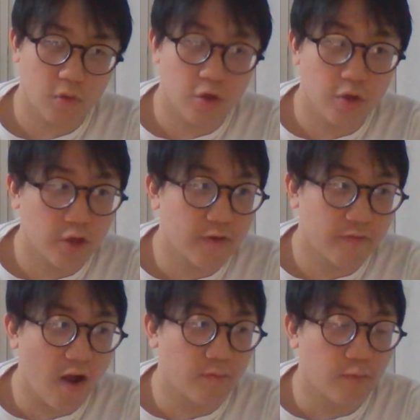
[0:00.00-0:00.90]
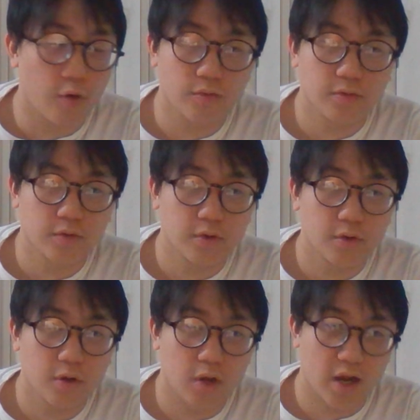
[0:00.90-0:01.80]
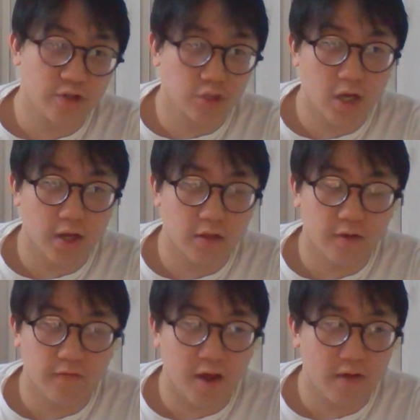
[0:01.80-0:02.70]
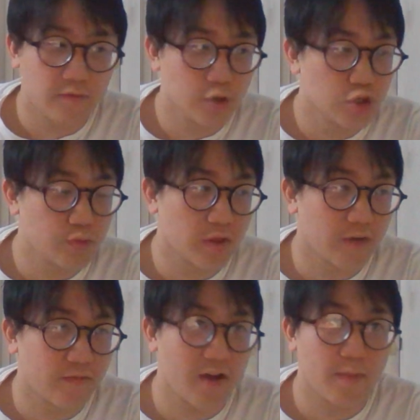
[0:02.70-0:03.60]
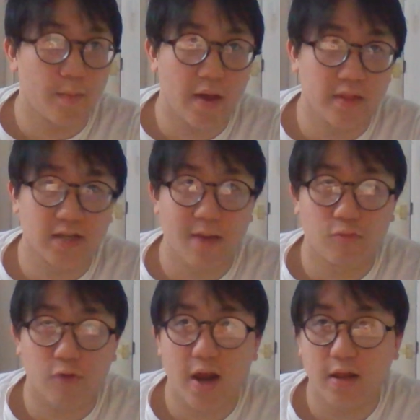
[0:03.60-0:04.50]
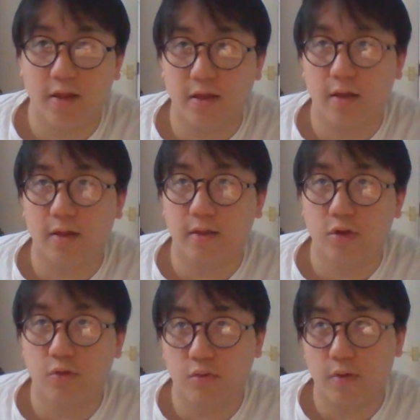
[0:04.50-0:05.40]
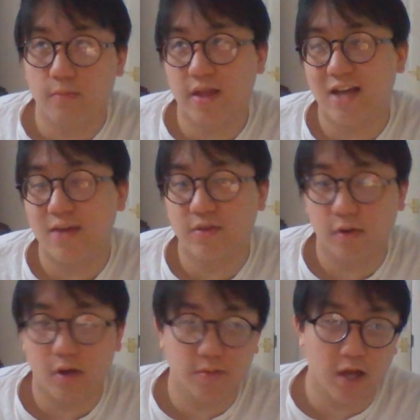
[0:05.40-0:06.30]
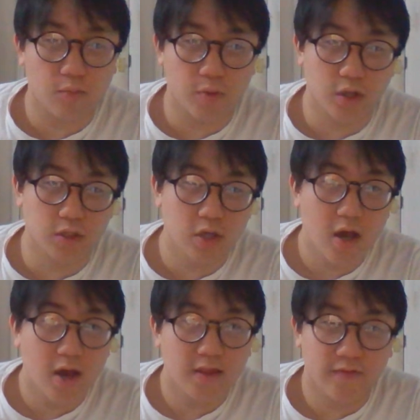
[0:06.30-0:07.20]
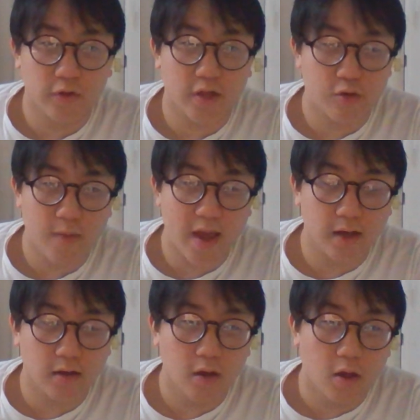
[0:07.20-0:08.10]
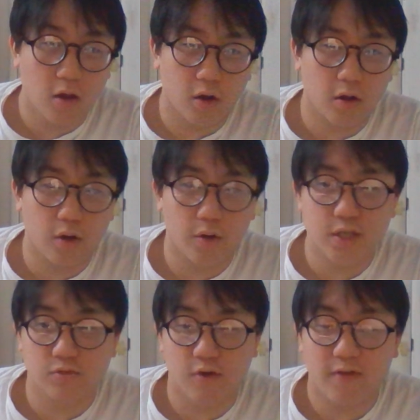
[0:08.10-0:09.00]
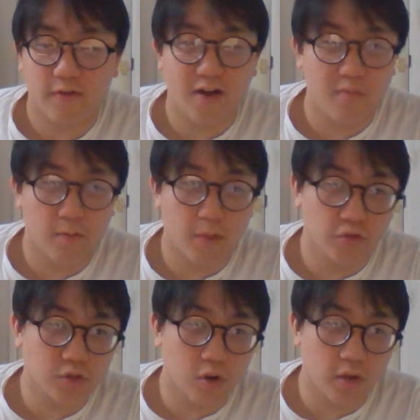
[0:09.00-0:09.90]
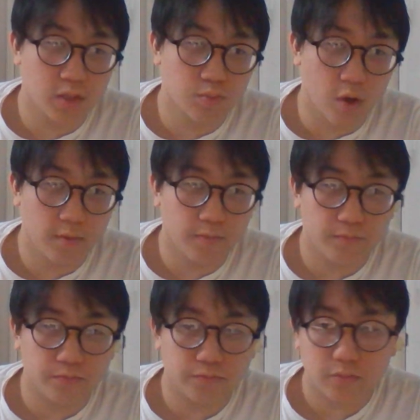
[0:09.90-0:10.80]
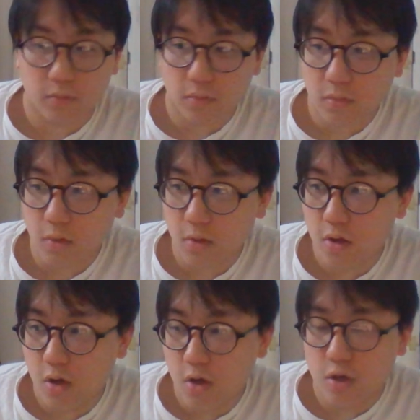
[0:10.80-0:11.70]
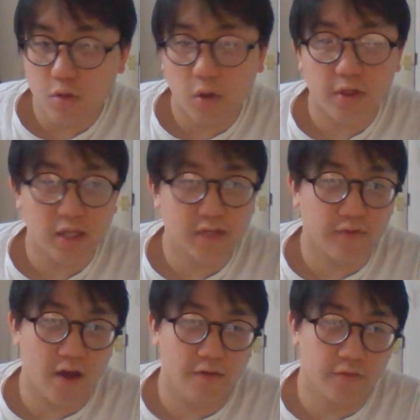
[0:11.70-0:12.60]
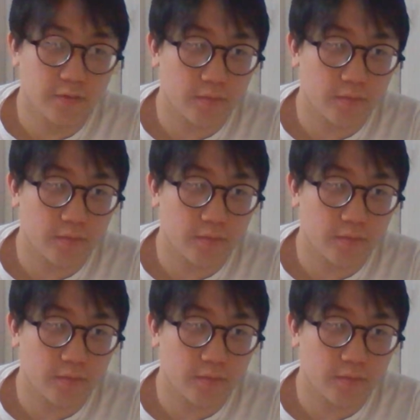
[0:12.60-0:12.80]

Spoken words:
You're 35, bro. At least you're turning 35. You should be 35 by the time, right? By the time this video comes out, because the video that you made is roughly 5 months ago at this point. You are 35.